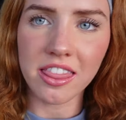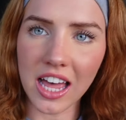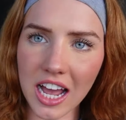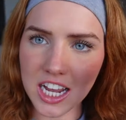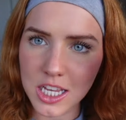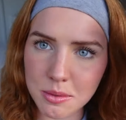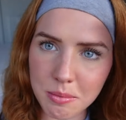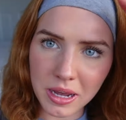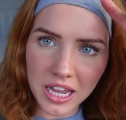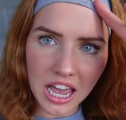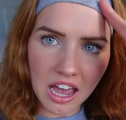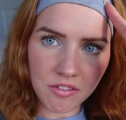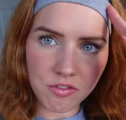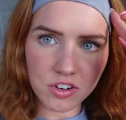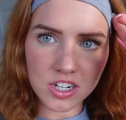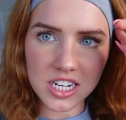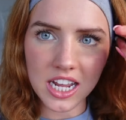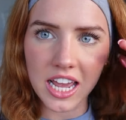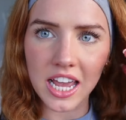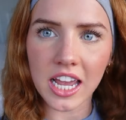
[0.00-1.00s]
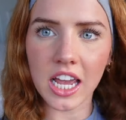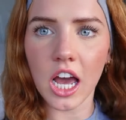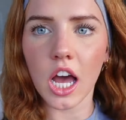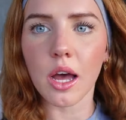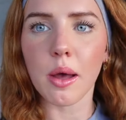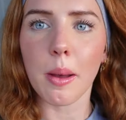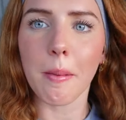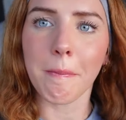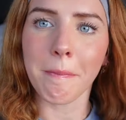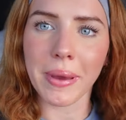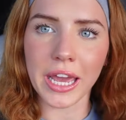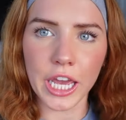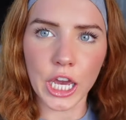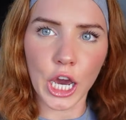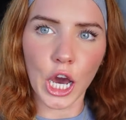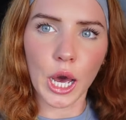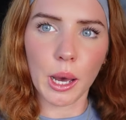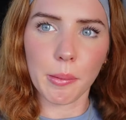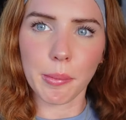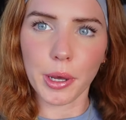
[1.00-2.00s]
that is my everyday
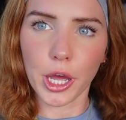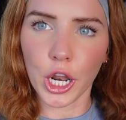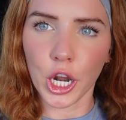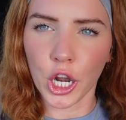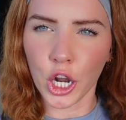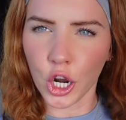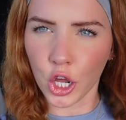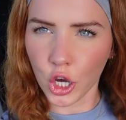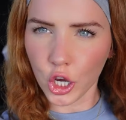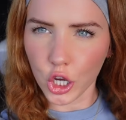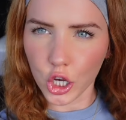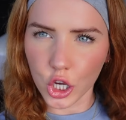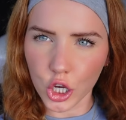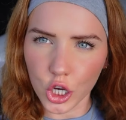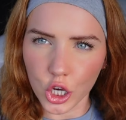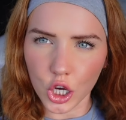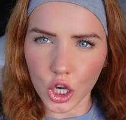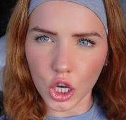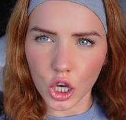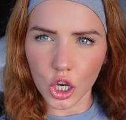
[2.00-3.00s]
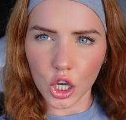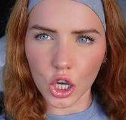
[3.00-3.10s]
makeup look.